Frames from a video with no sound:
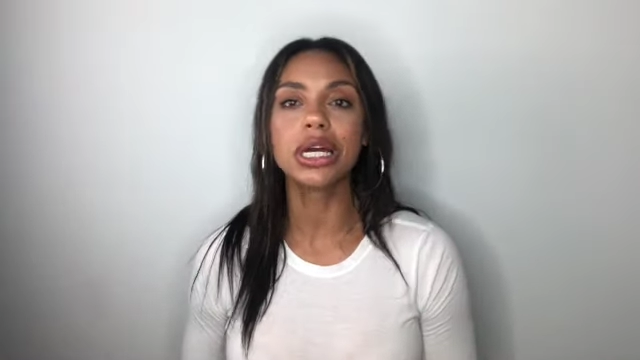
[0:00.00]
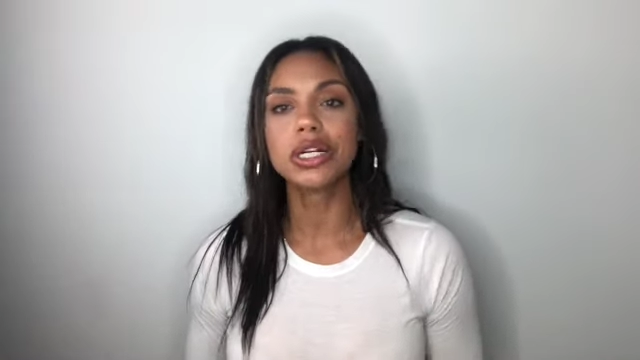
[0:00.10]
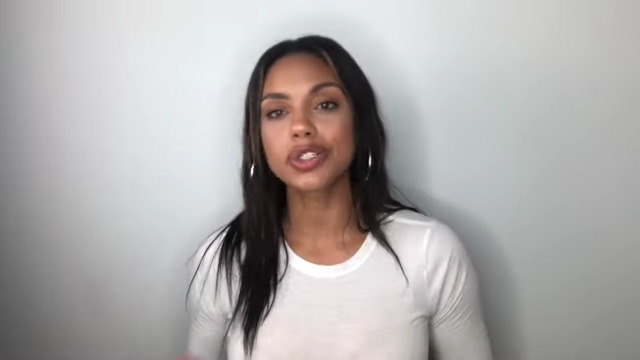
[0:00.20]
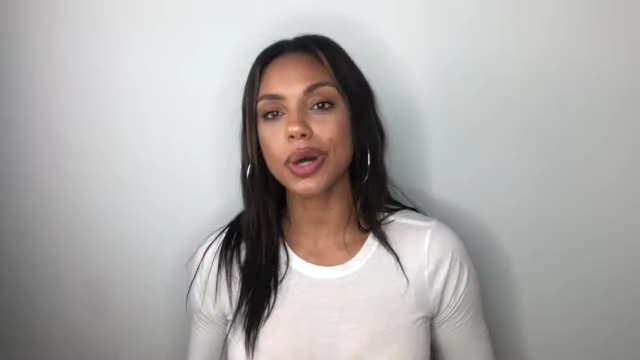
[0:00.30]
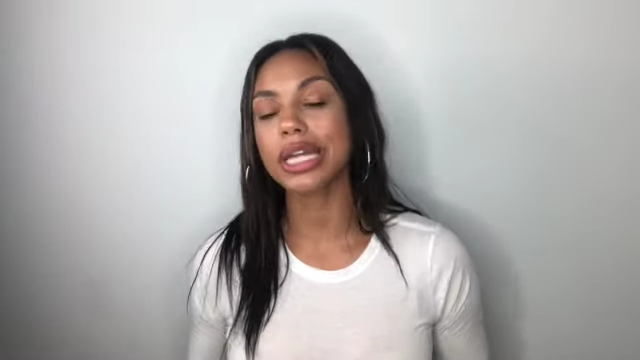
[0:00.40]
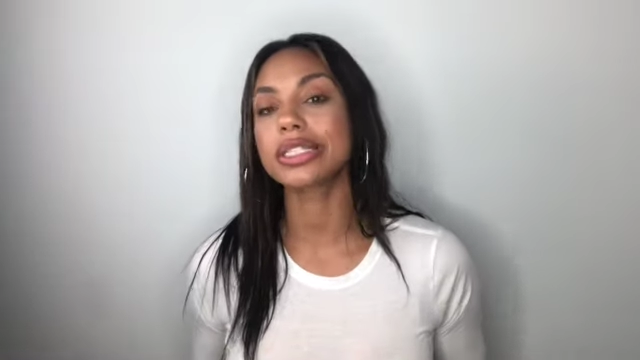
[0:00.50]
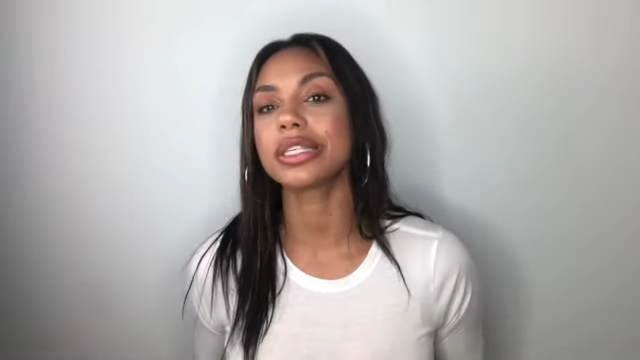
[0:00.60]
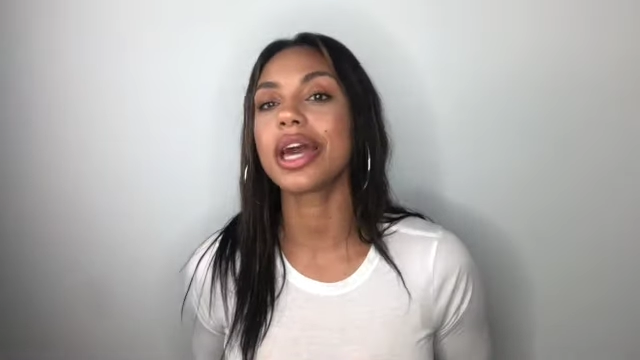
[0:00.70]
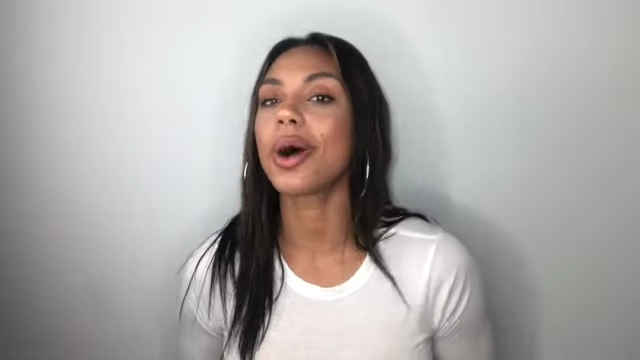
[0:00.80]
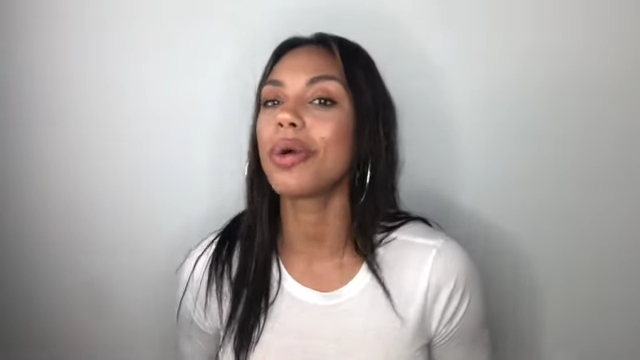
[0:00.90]
so I can see
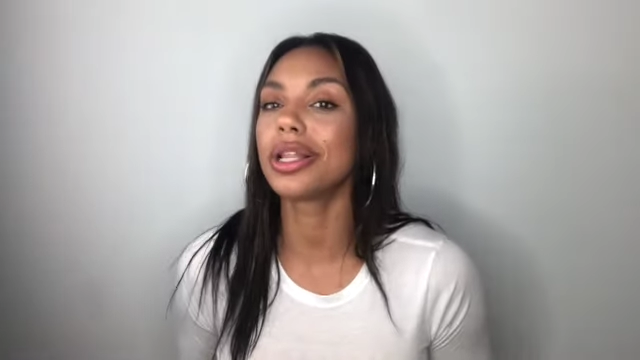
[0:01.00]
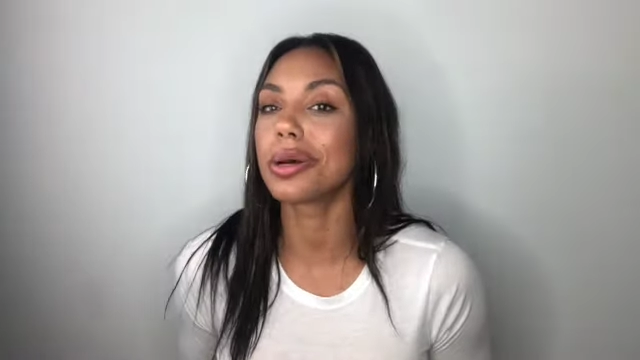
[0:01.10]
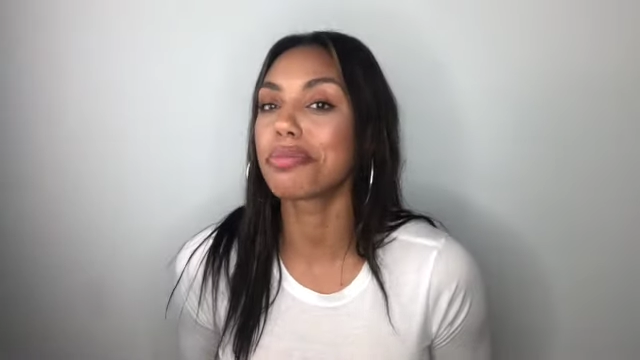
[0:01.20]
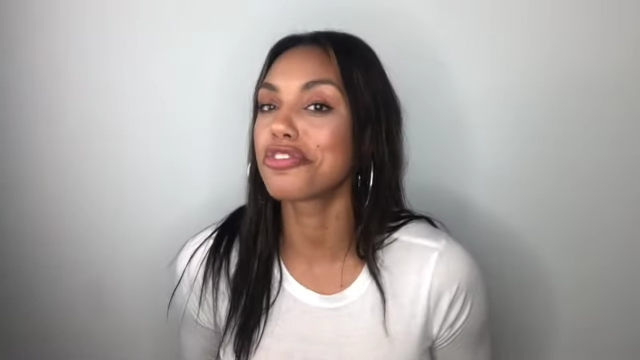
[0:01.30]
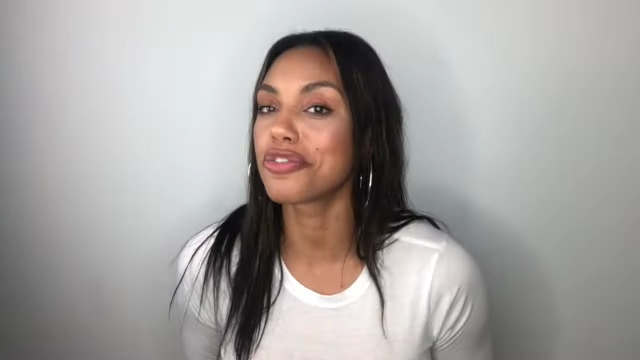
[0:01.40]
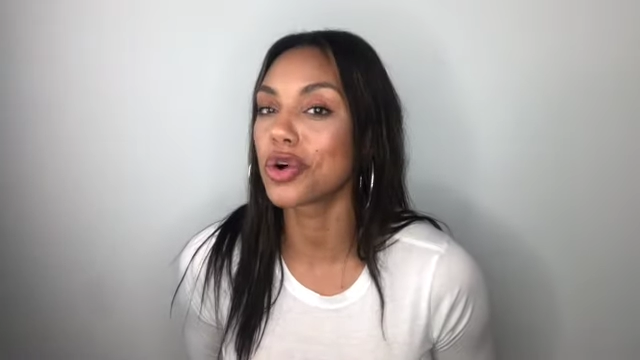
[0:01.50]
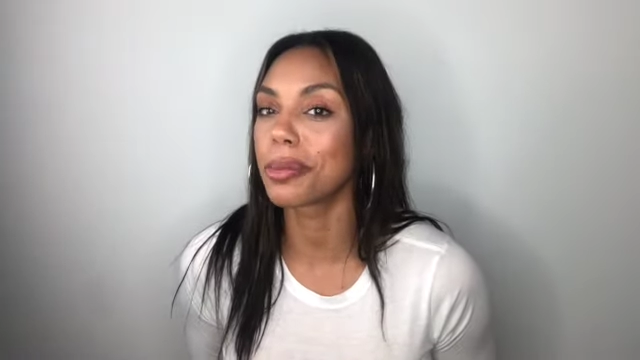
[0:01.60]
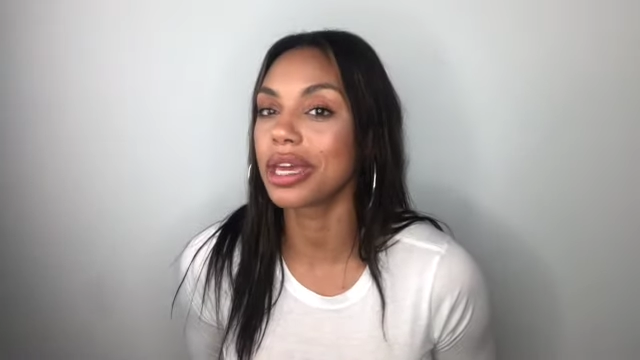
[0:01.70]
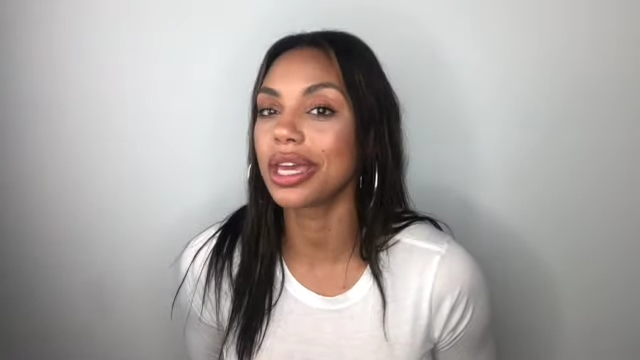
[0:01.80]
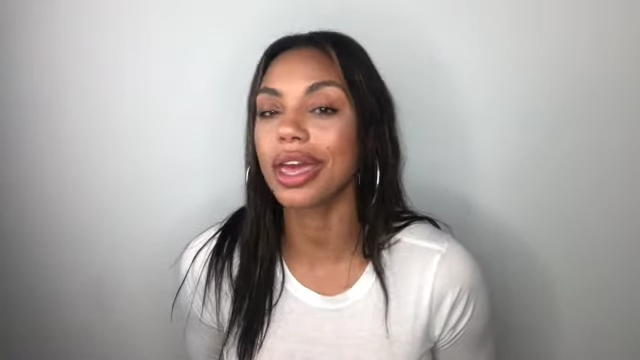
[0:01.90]
how well I'm performing.